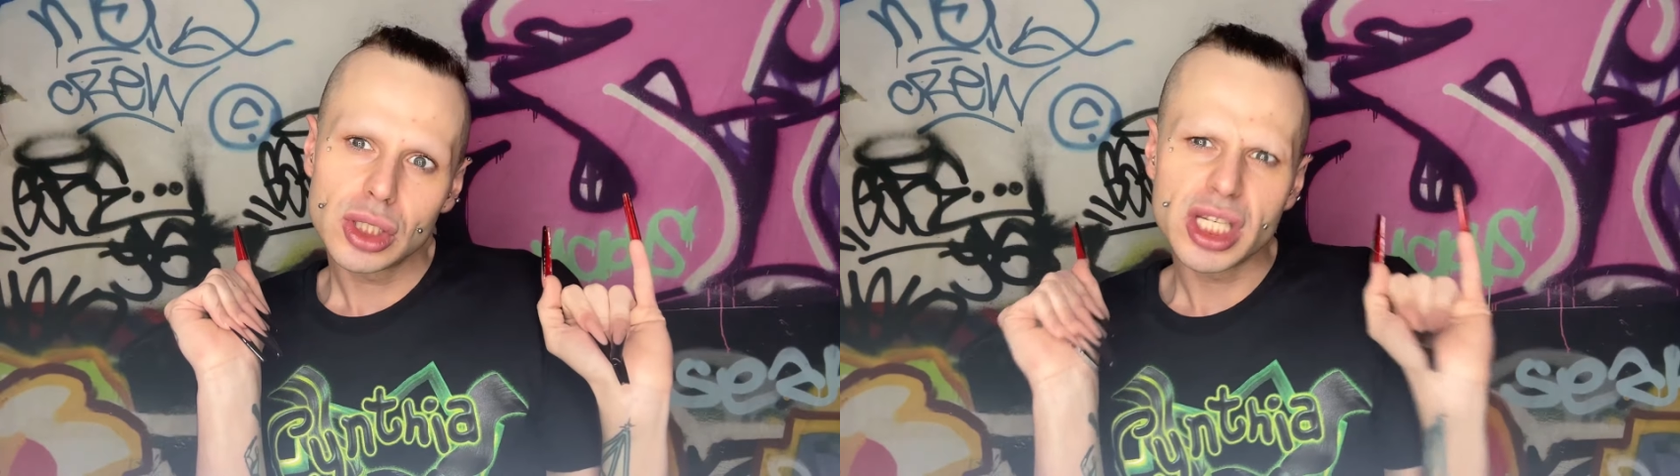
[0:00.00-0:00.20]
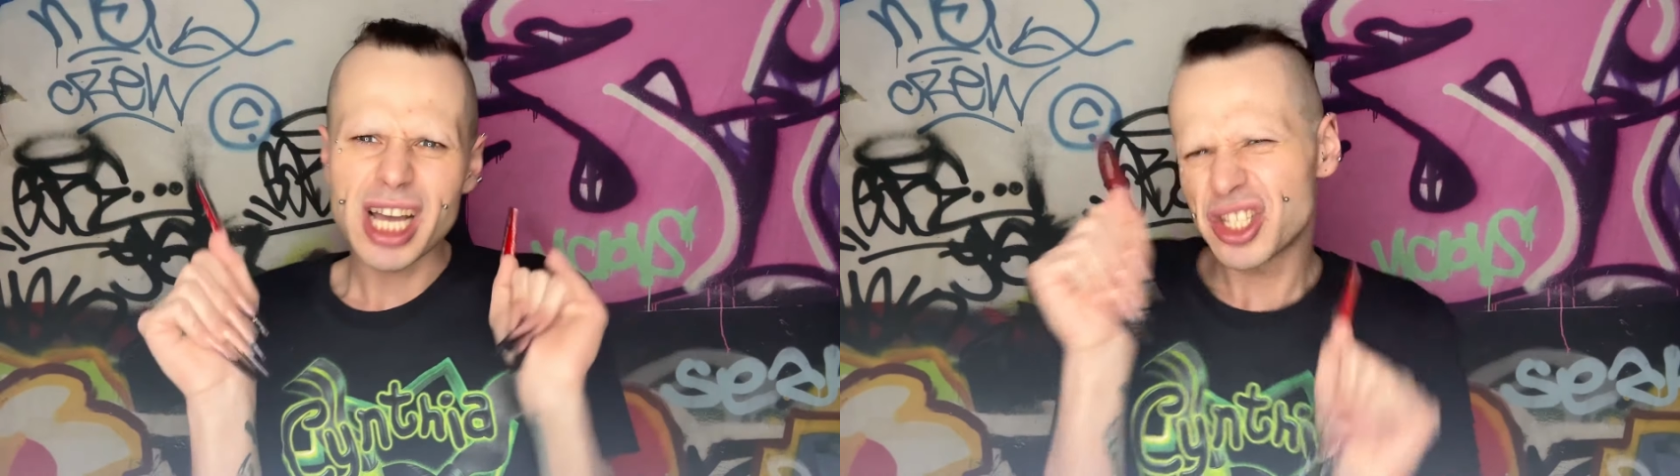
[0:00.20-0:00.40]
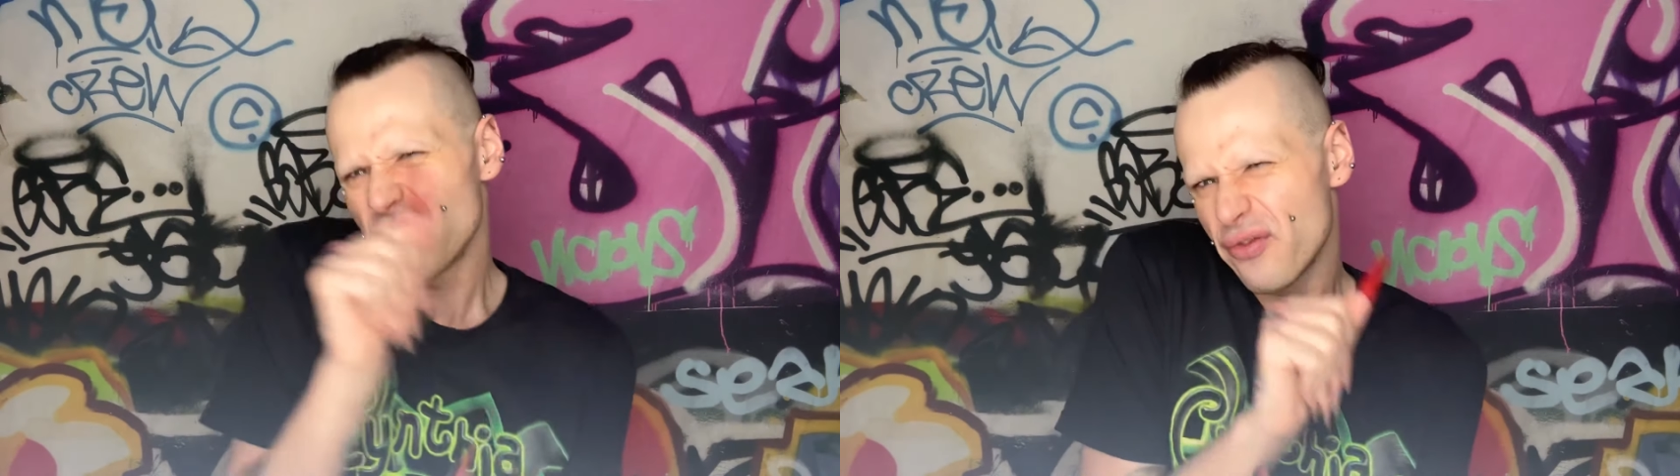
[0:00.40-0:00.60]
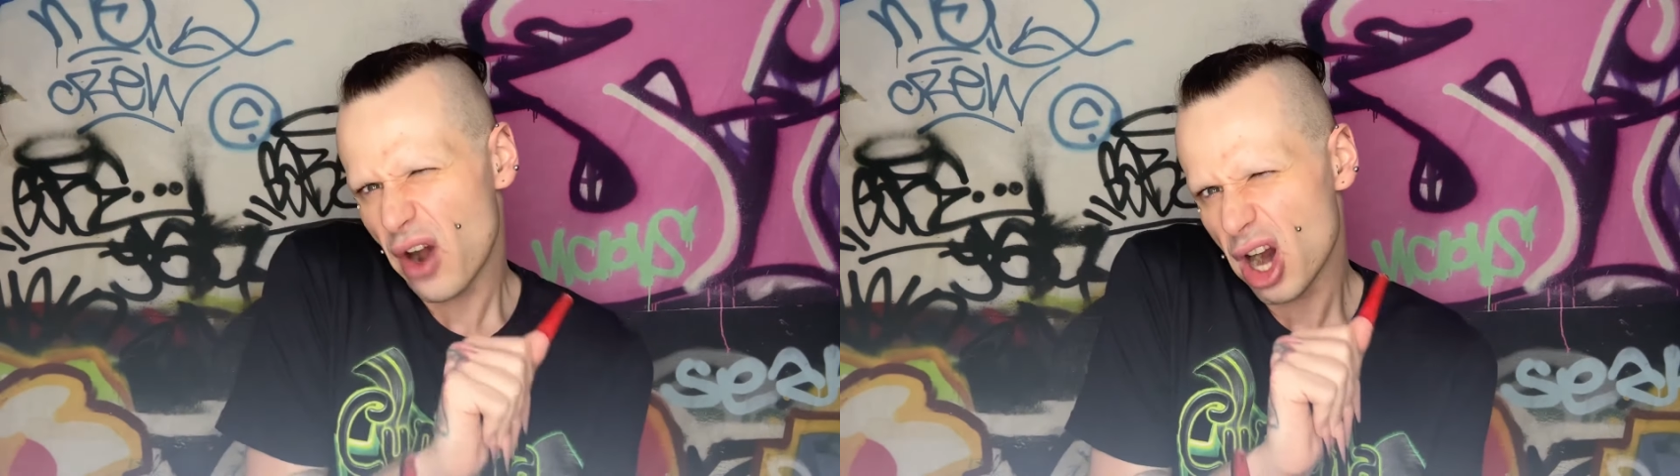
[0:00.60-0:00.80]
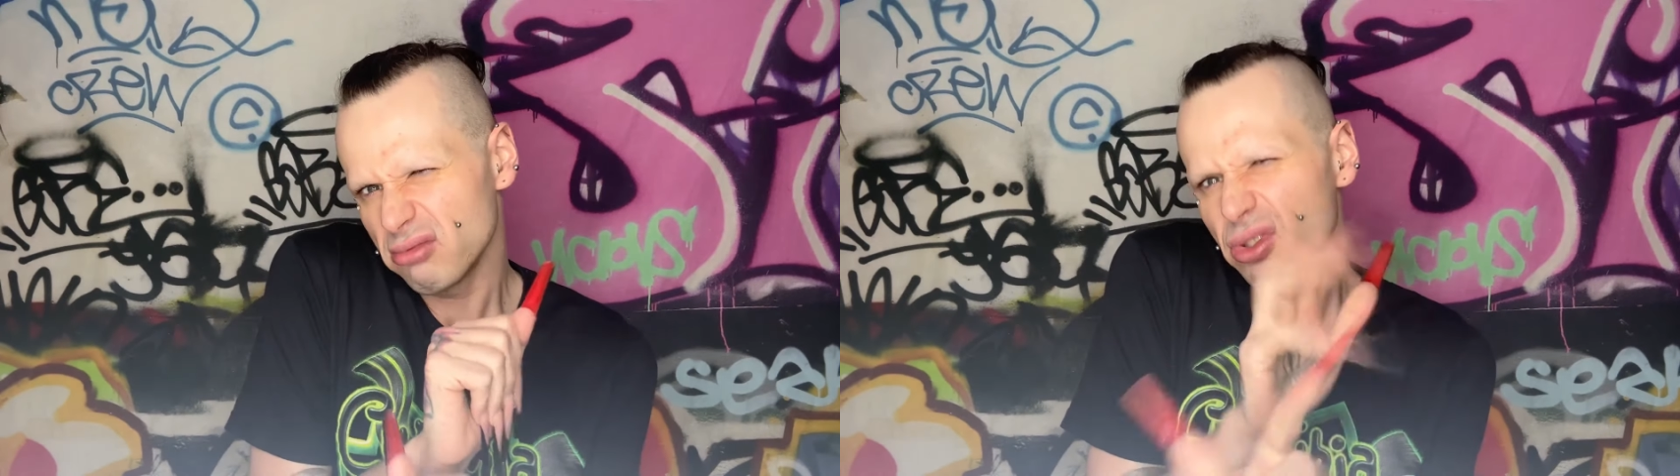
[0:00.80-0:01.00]
not too
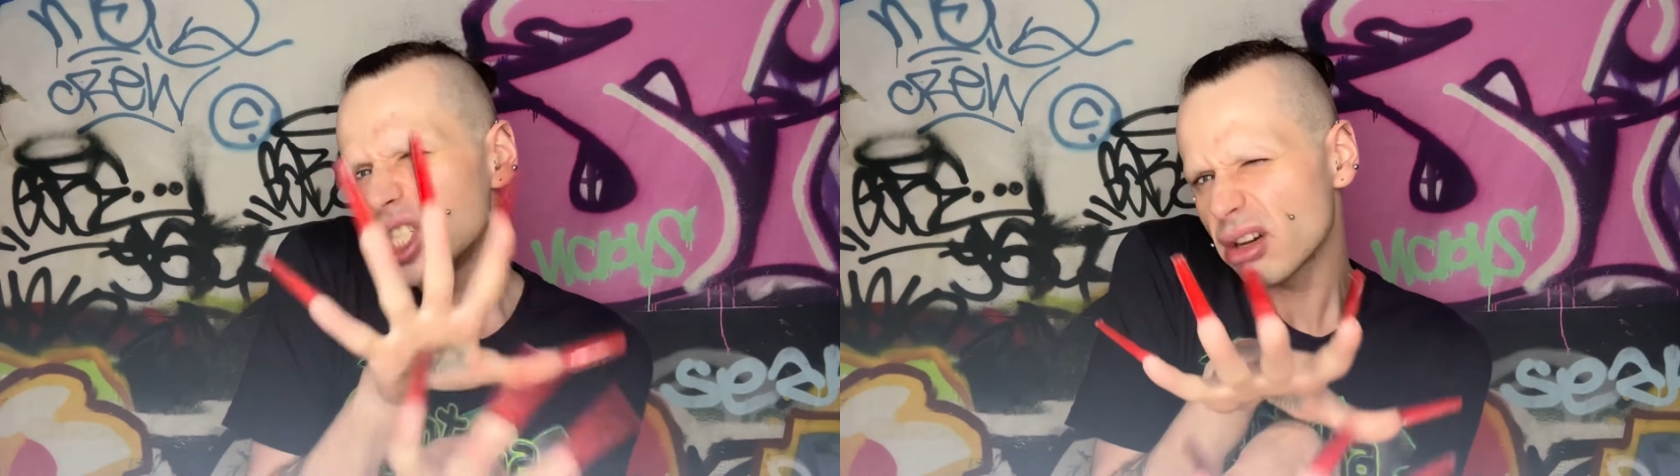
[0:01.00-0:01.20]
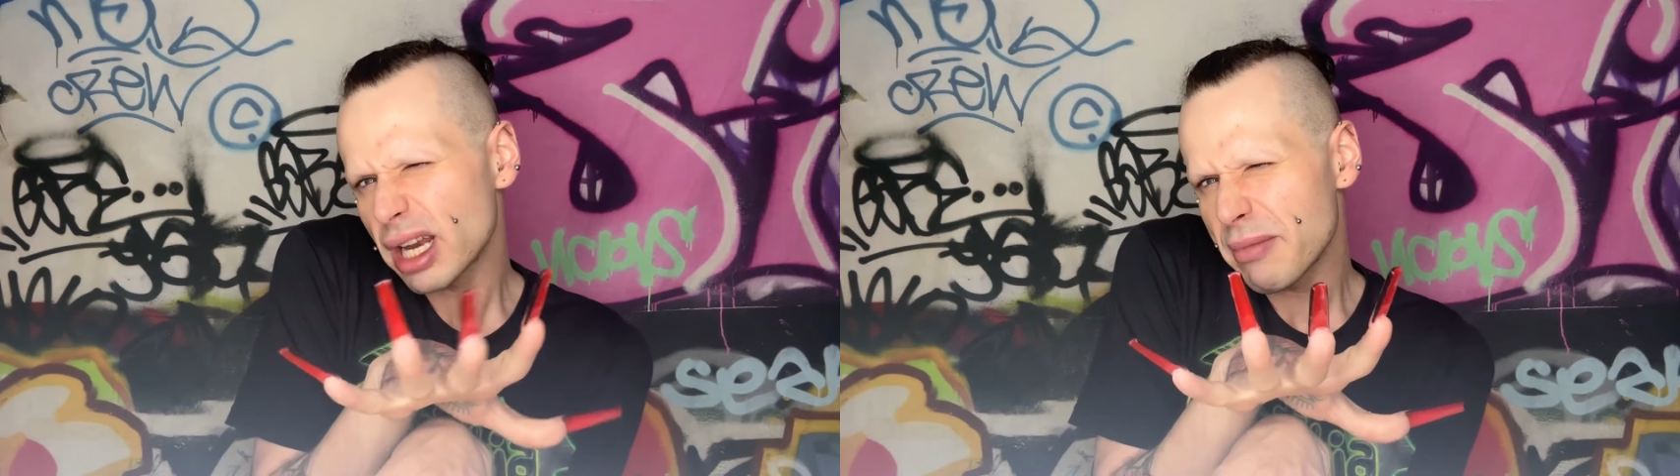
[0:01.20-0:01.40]
far. You know what I